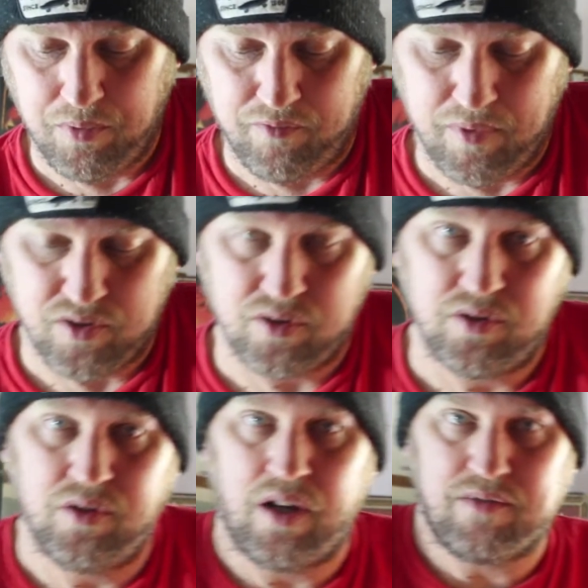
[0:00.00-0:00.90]
I've mentioned,
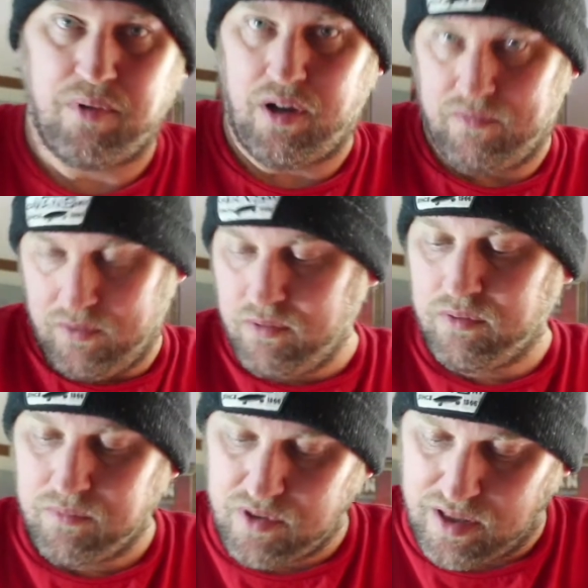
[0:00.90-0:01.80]
you guys have probably
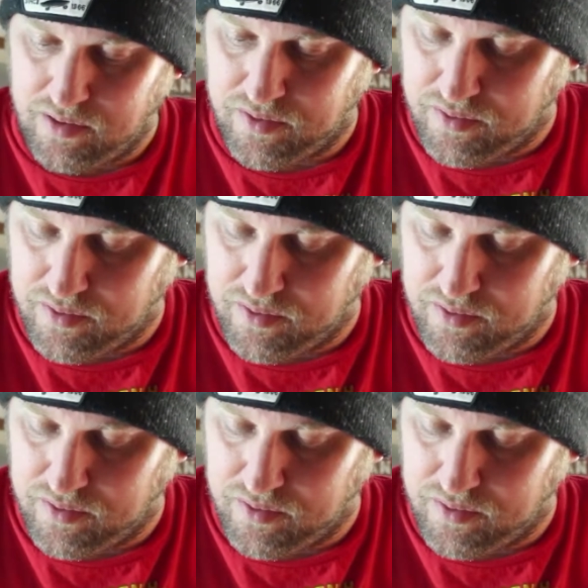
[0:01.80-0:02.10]
seen